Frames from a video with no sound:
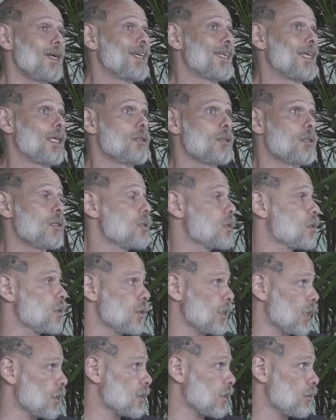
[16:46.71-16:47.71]
get
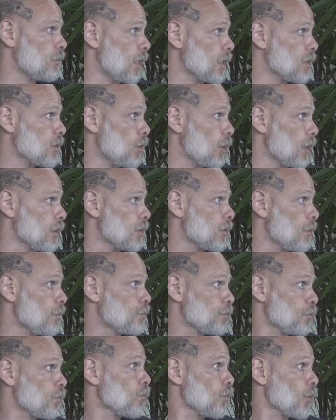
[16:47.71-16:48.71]
decent at sandbag squats,
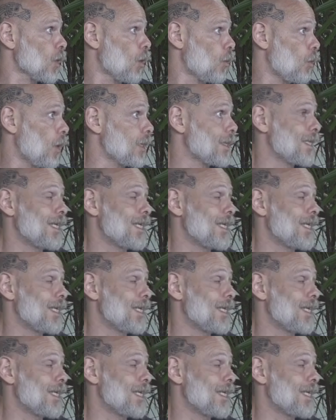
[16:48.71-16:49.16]
right?